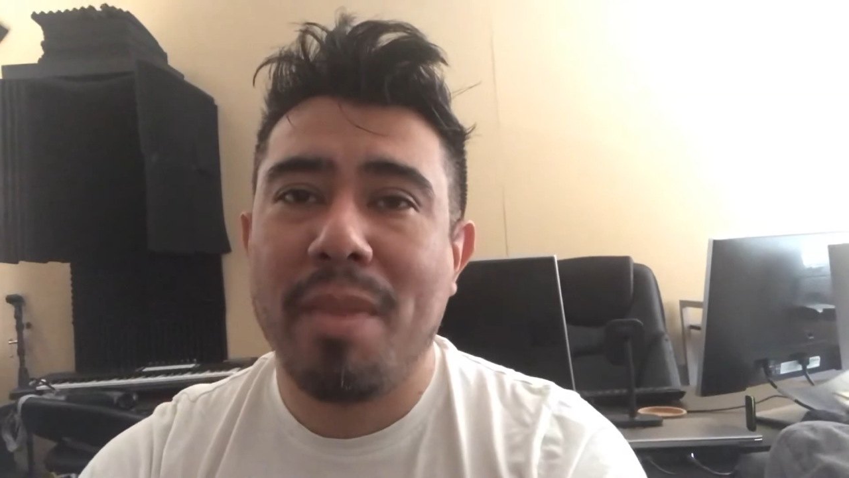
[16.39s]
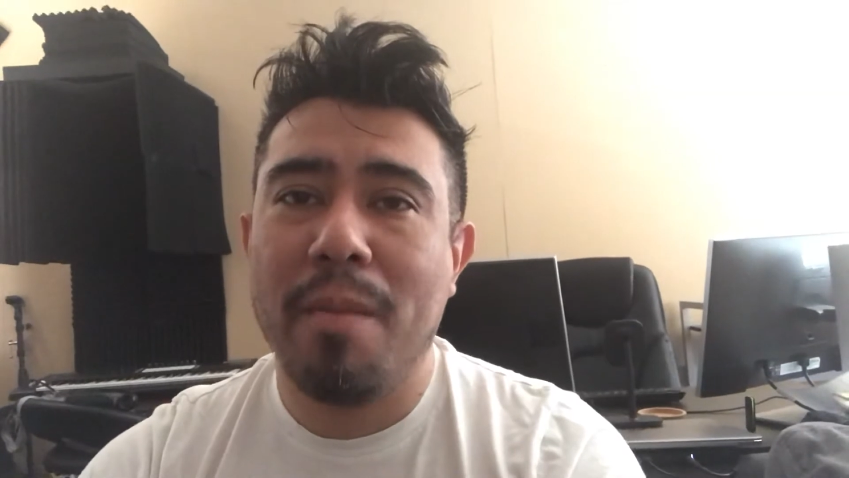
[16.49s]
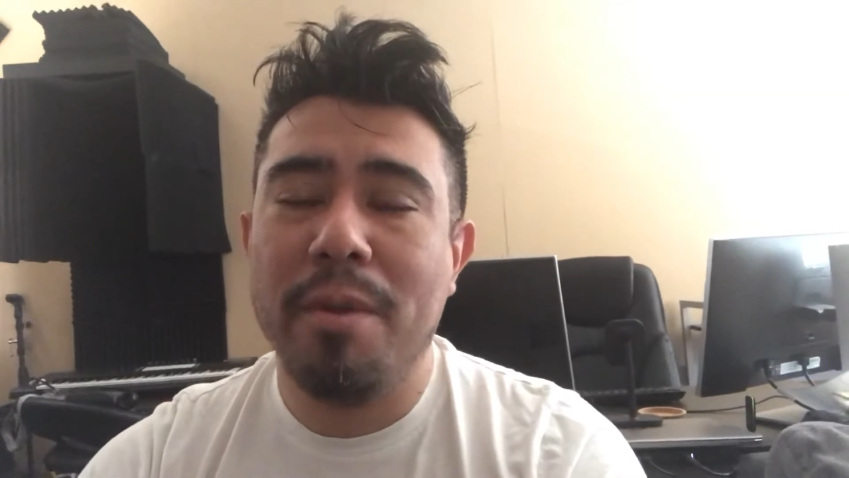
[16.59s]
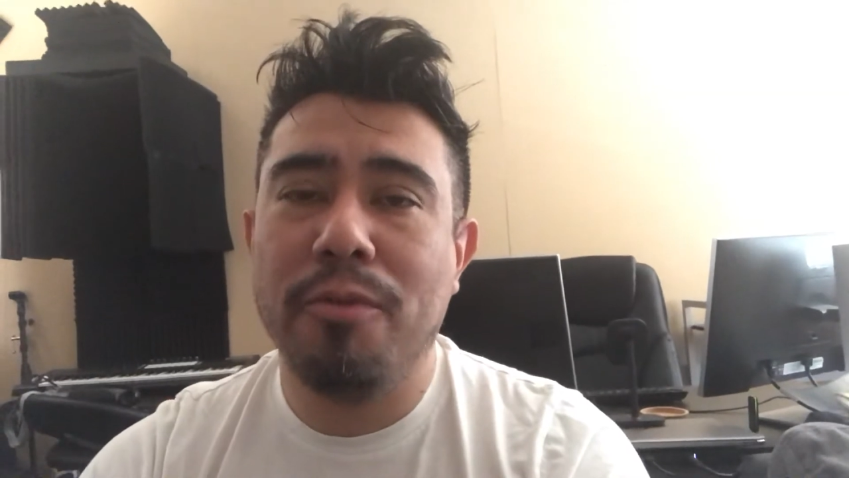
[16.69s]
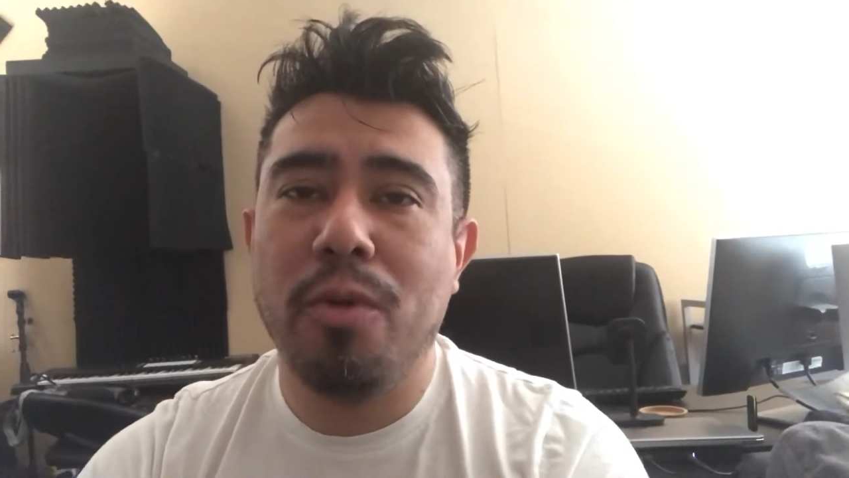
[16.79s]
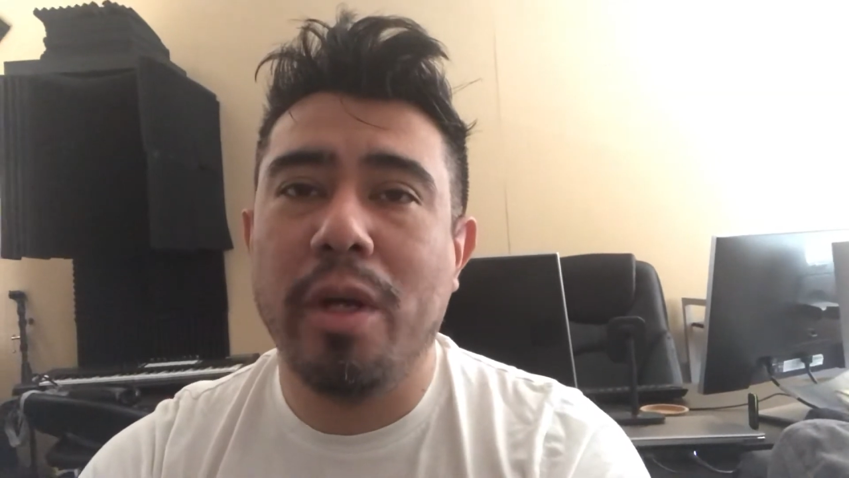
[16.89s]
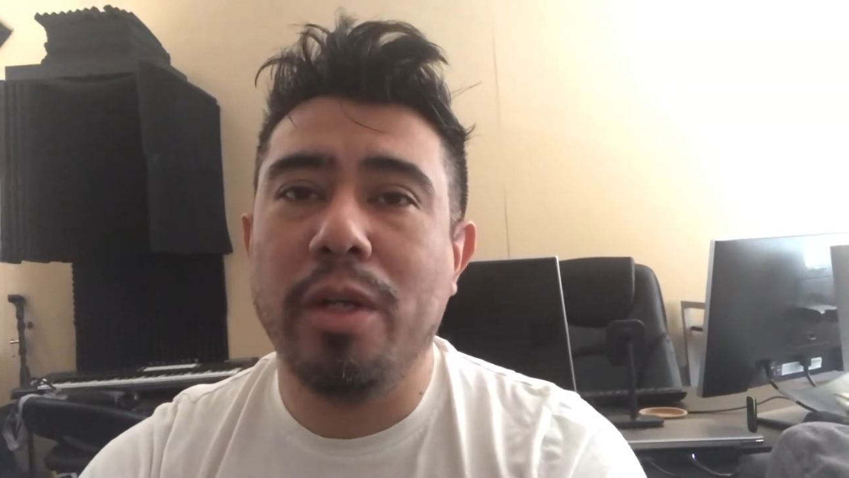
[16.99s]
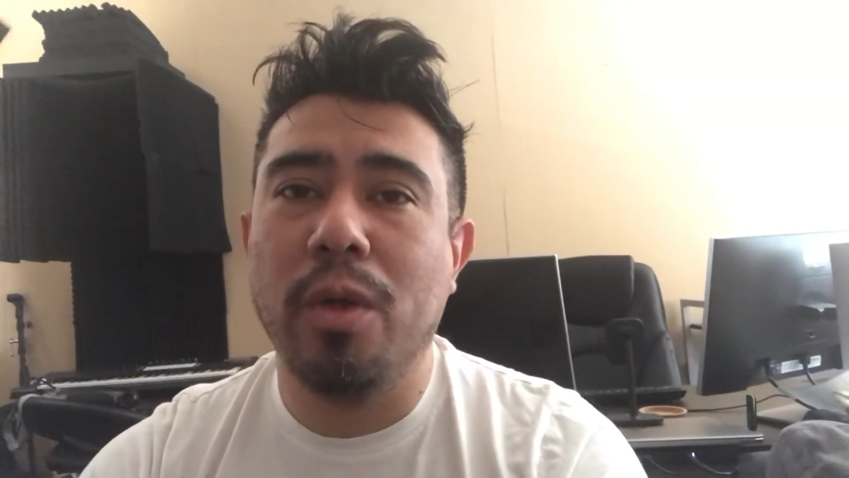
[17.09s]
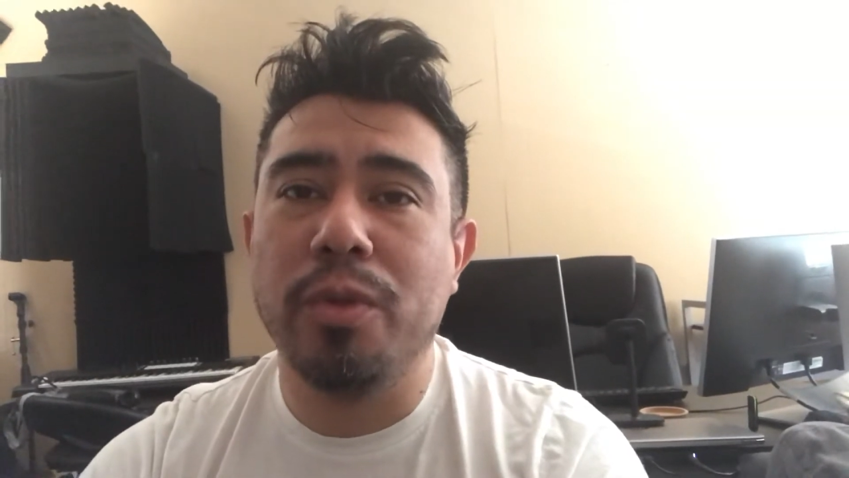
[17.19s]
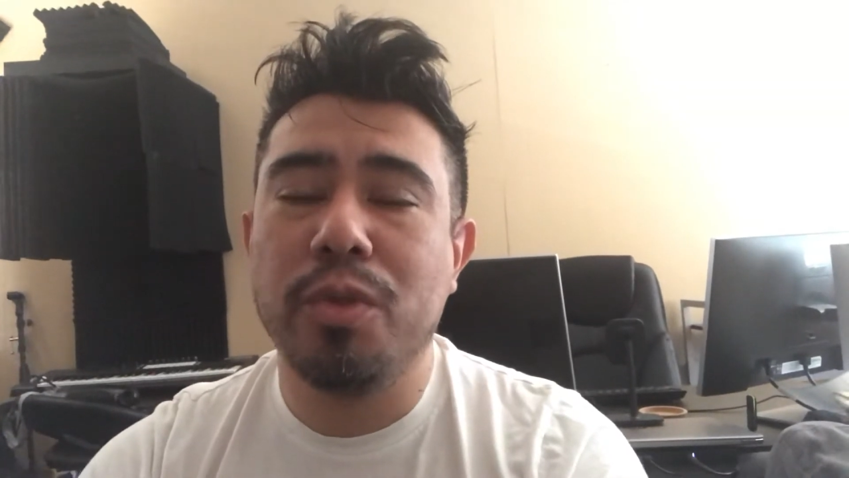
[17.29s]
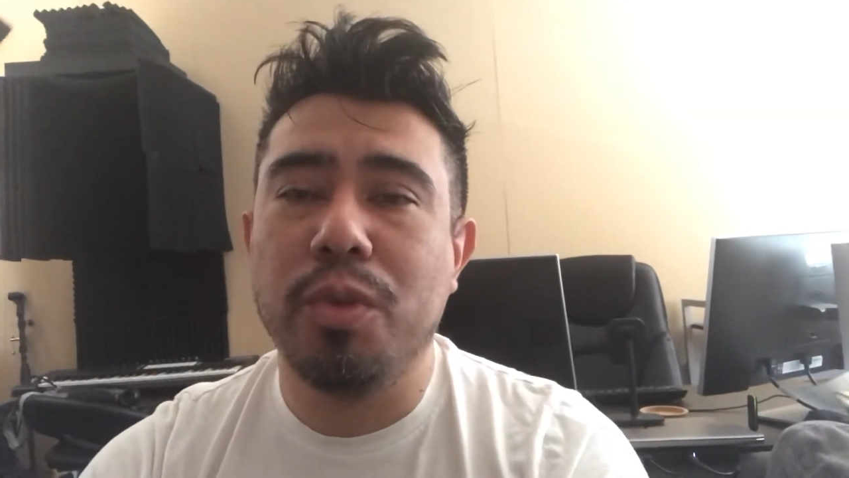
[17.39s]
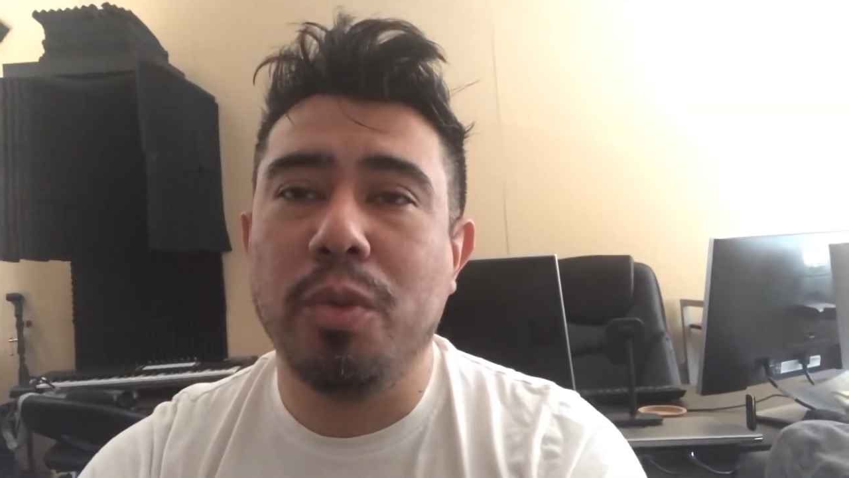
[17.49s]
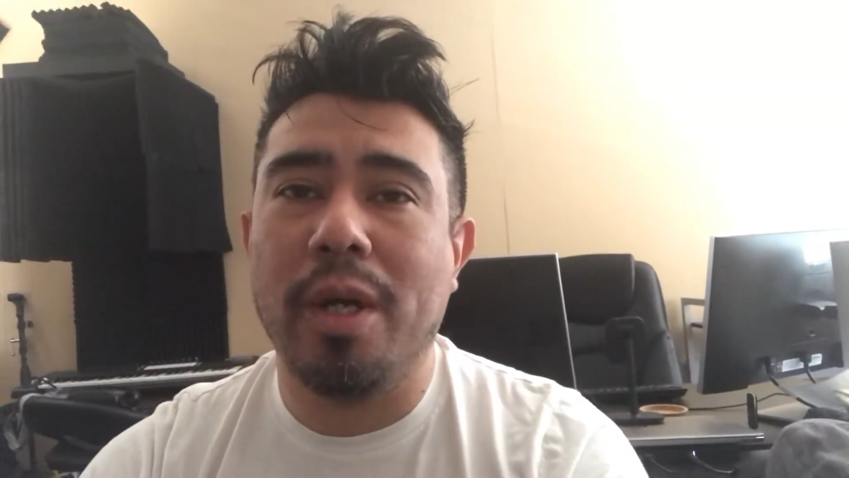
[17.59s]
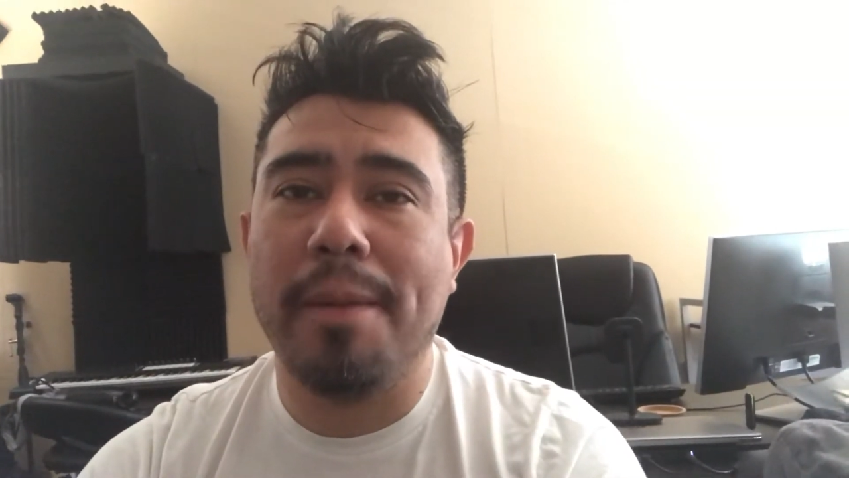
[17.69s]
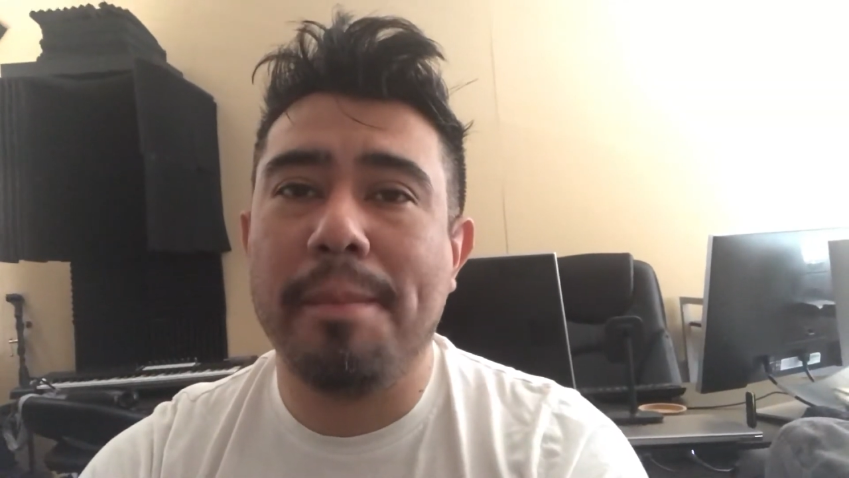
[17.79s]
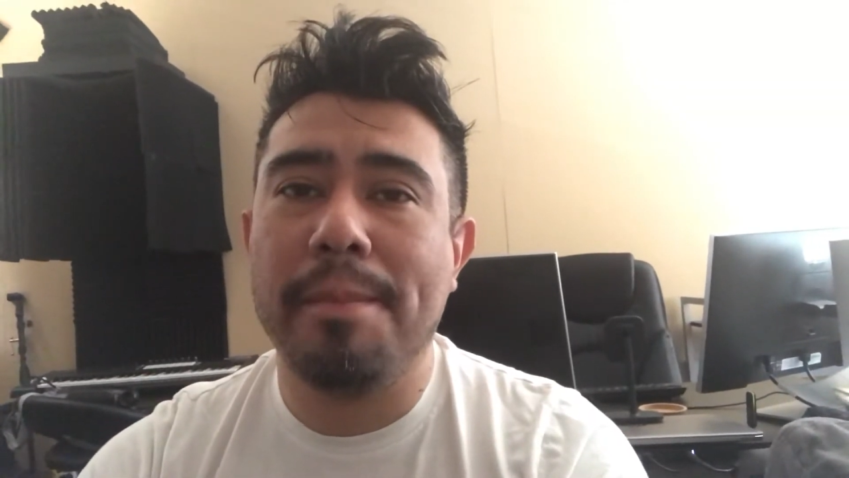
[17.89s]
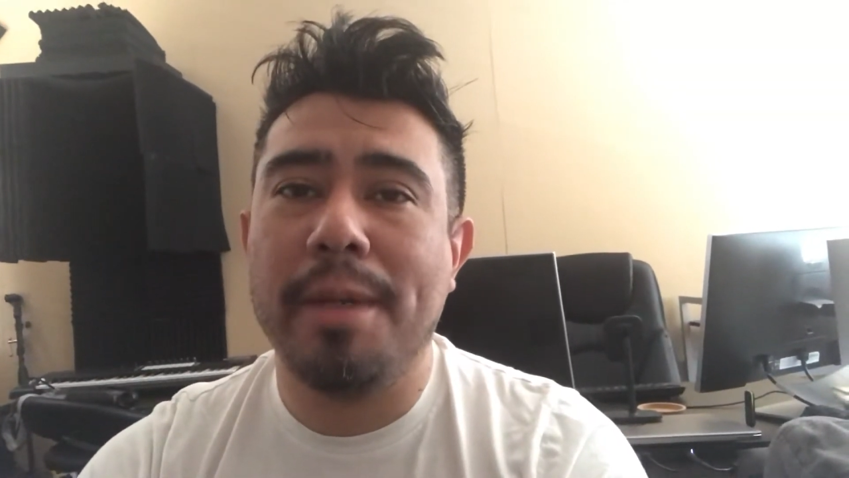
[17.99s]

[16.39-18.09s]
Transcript: before I go to um,